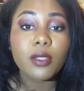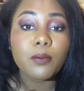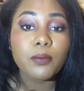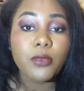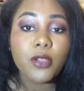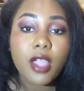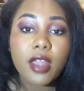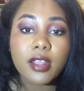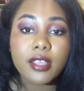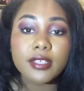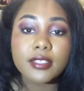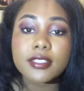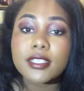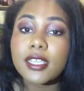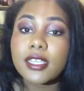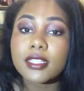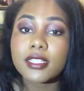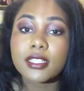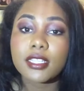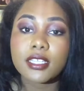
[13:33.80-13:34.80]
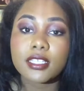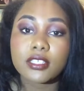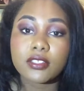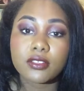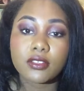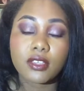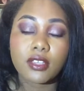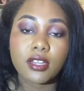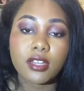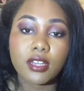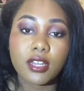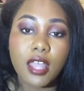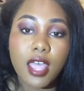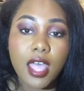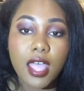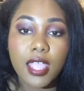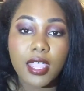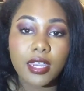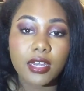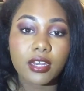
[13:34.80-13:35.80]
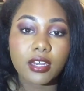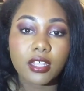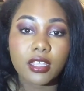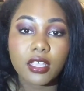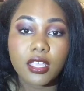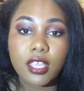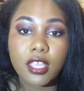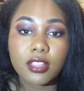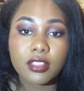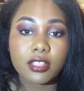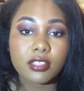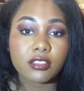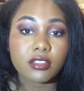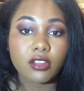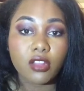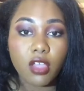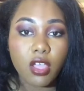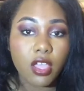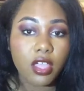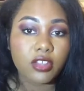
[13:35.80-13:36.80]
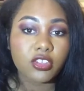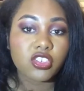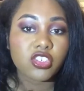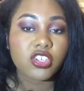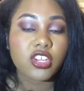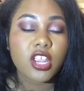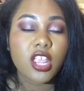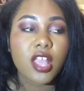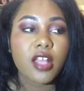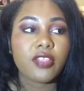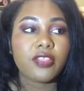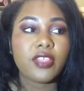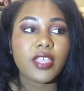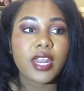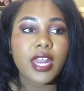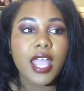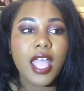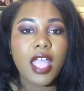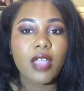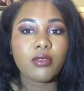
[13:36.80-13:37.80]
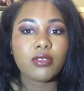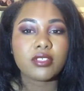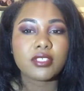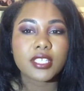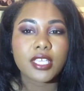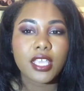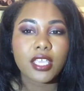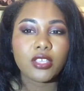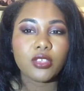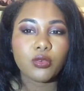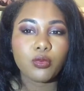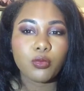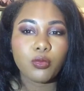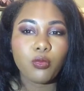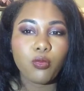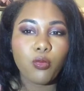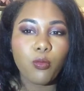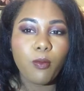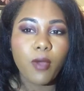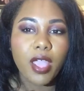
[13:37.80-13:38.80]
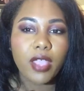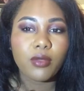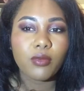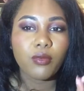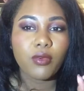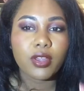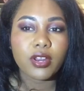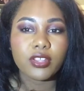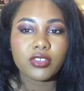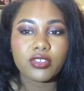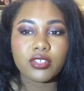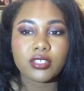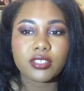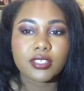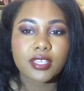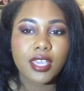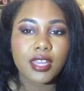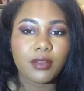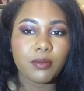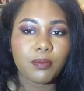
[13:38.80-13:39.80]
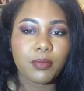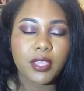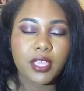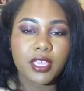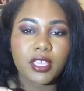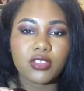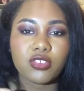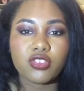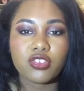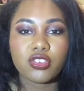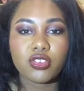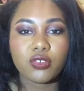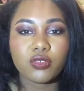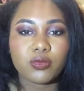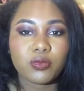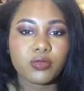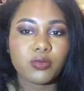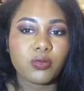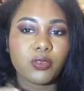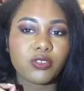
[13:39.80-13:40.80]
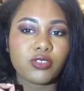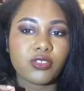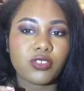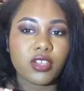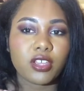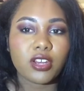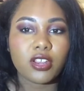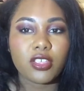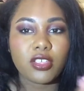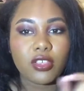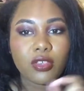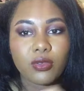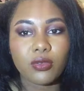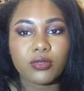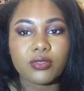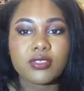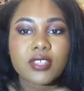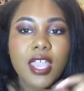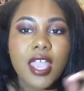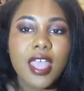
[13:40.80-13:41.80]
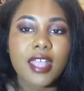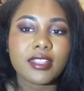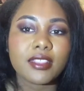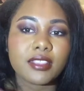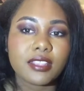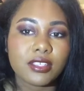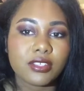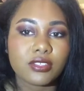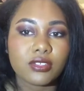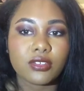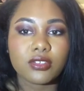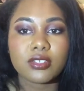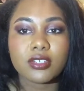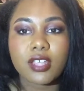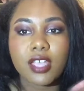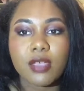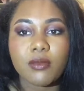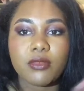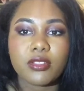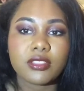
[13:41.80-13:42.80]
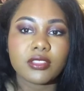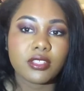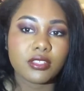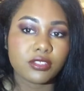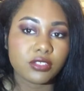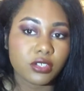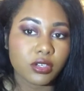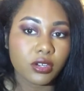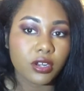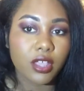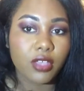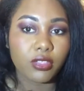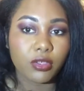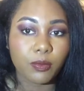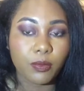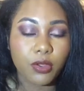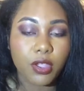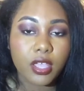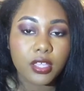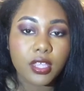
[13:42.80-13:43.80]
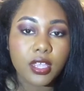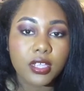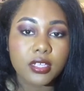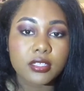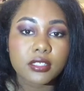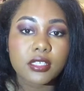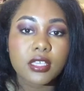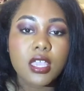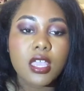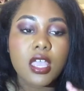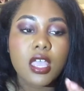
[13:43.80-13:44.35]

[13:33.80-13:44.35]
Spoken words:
products in this line, in this launch, then I would say you might want to just kind of pick and choose which ones you're going to use at this certain time with this certain other product.